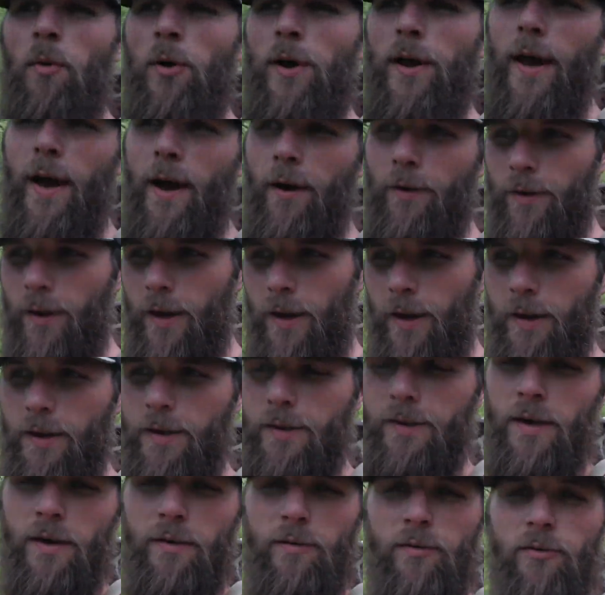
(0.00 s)
way out.
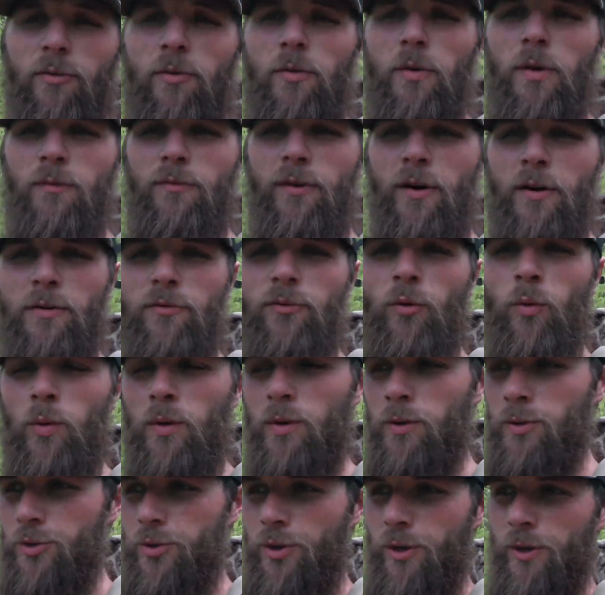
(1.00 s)
Found a
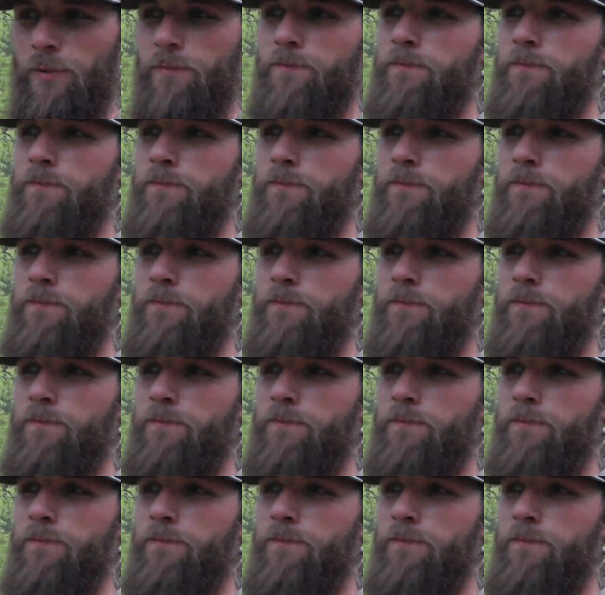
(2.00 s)
4-wheeler trail.